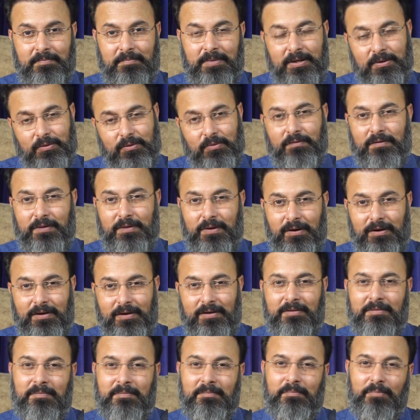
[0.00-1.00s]
But
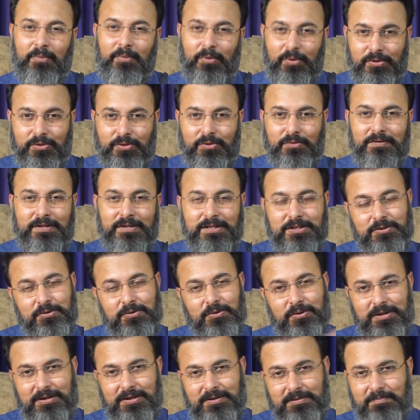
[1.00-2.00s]
overall, more towards
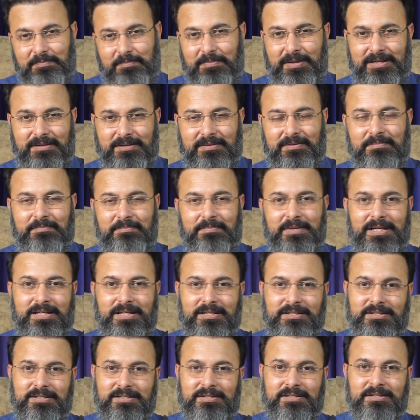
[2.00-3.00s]
good, but
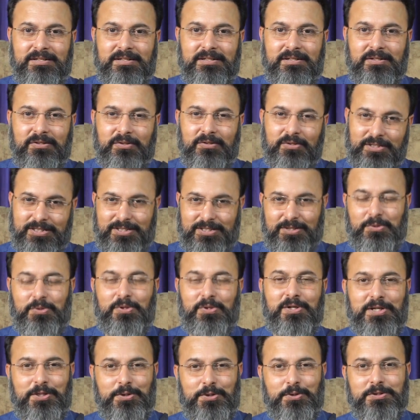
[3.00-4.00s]
mixed. So it's a
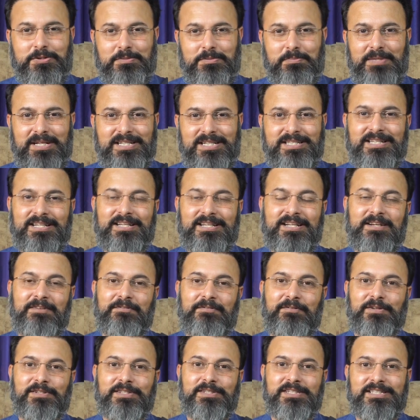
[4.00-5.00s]
good news basically
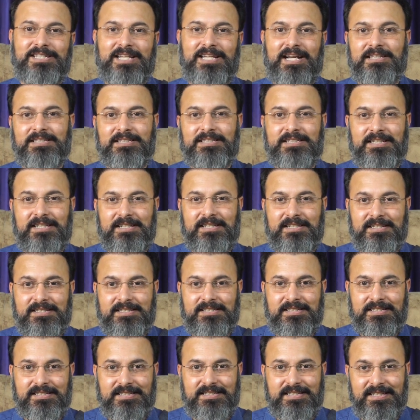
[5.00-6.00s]
for the
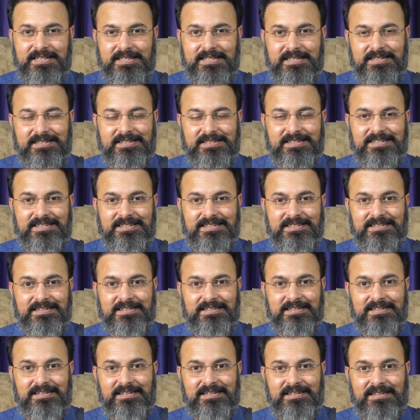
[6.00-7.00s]
Sagittarius ascendants.
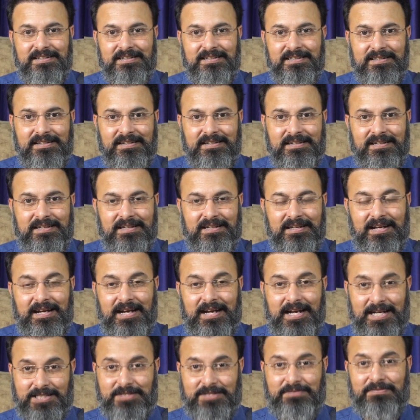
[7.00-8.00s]

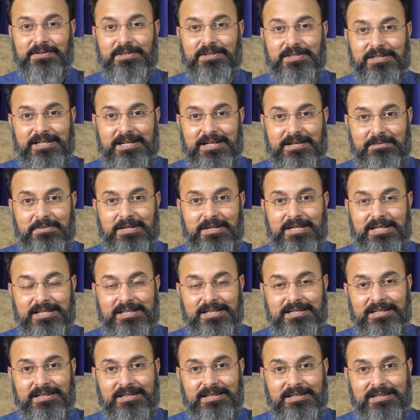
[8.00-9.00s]
As for the
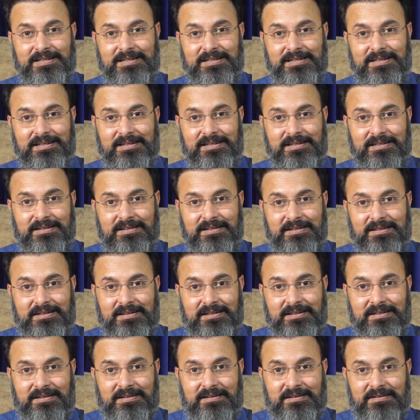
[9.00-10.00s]
remedy,
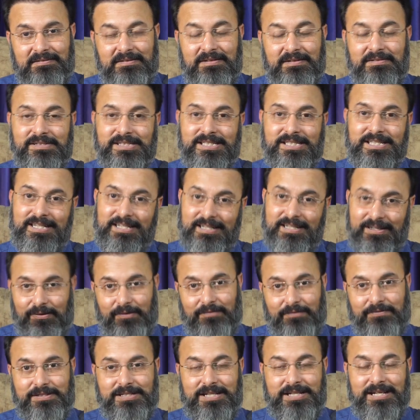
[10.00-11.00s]
we will say
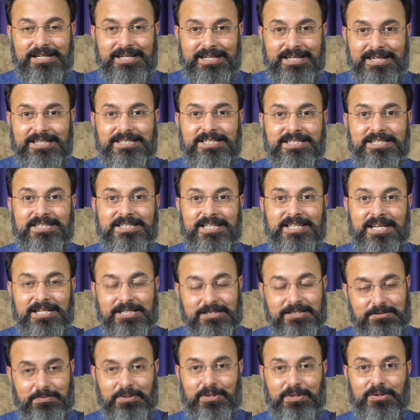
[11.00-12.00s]
obviously
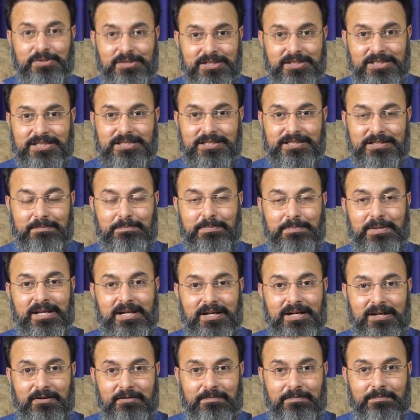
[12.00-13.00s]
exercise because this is the
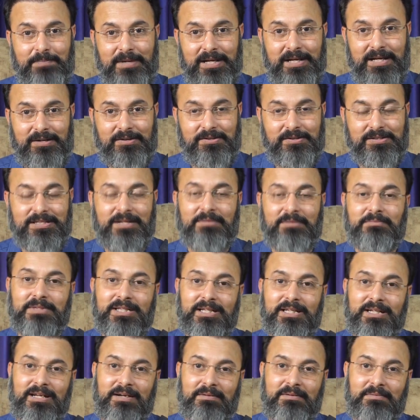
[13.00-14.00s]
period of pain or
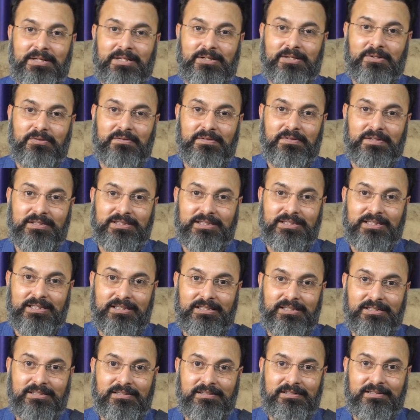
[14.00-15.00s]
something coming towards
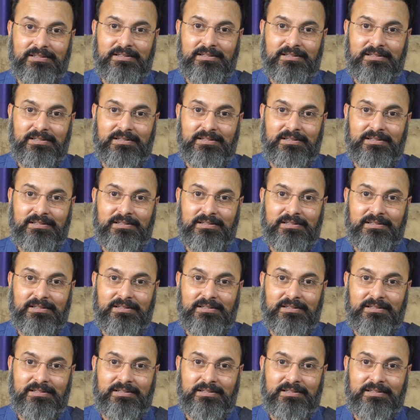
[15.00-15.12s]
it.